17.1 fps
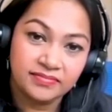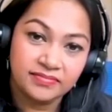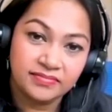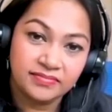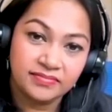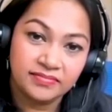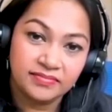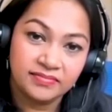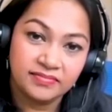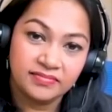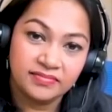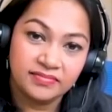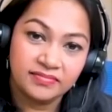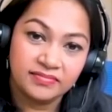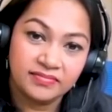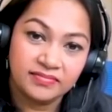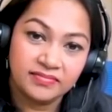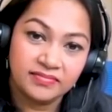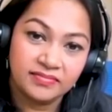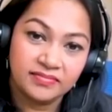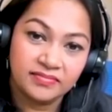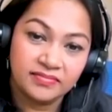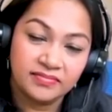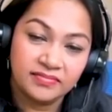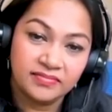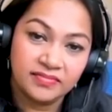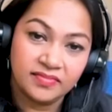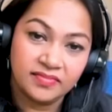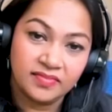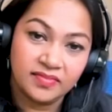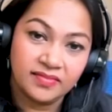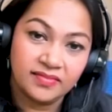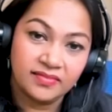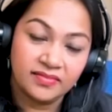
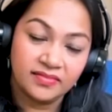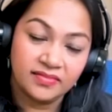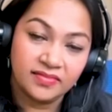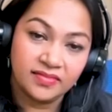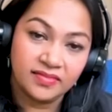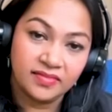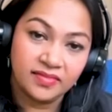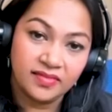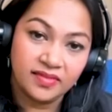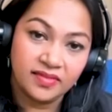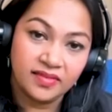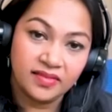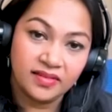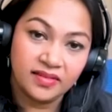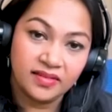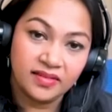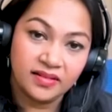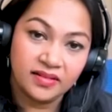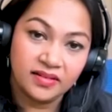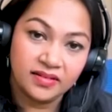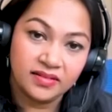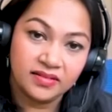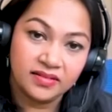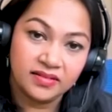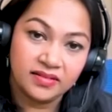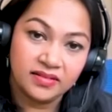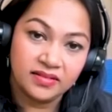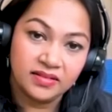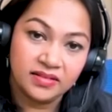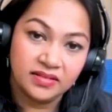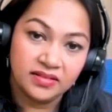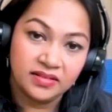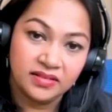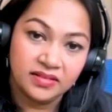
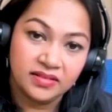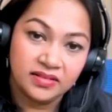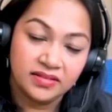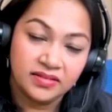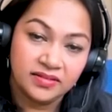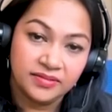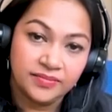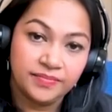The person shown says nothing.